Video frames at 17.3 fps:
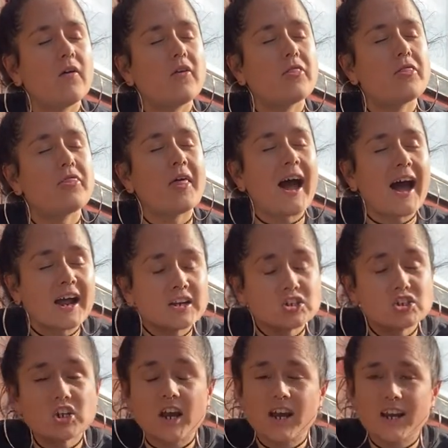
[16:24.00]
That
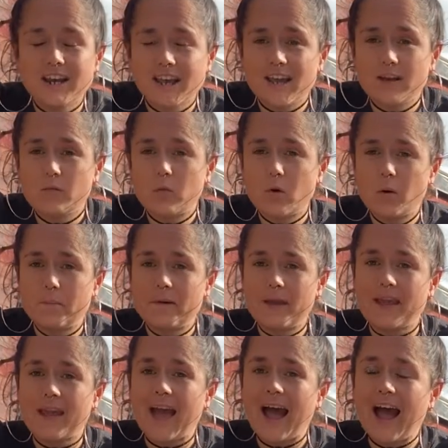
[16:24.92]
journey will
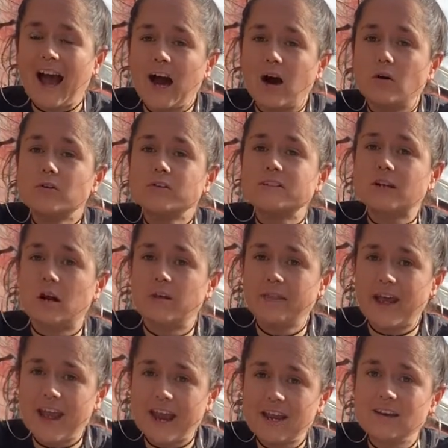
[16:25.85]
be housed on
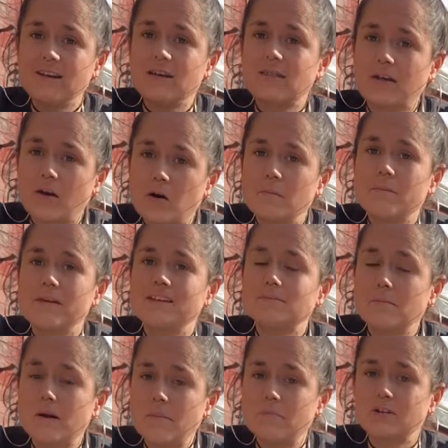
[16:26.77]
the Hania Therapies
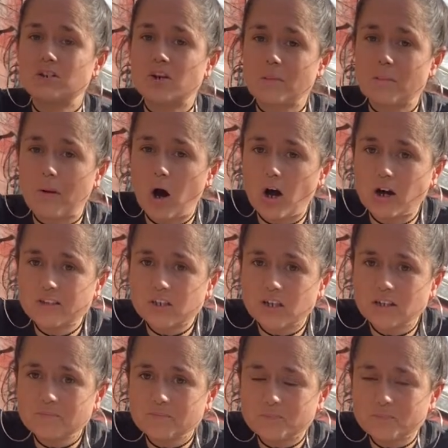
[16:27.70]
membership
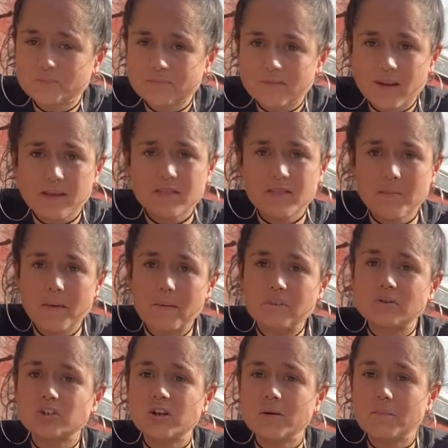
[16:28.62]
portal. The
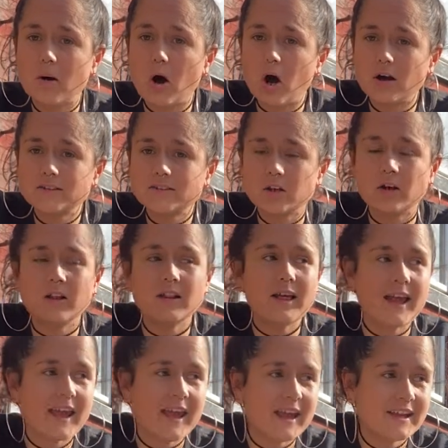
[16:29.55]
membership portal
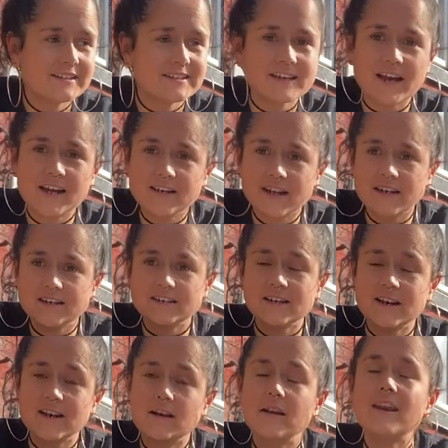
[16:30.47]
is
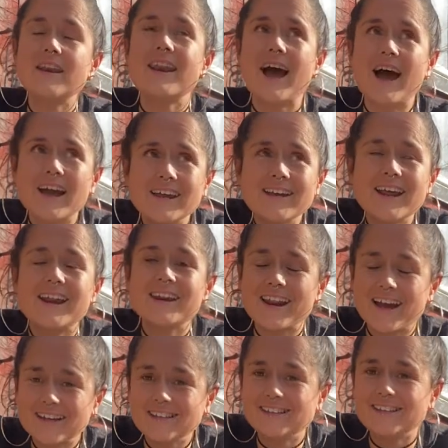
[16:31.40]

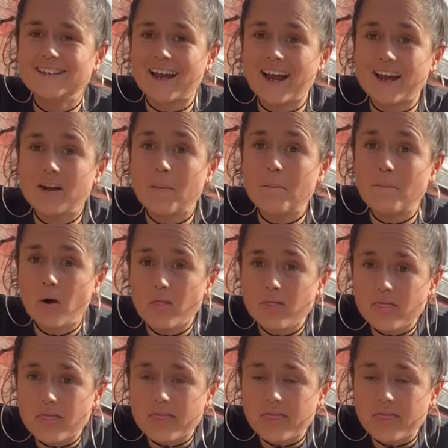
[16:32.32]
$9.99 a month,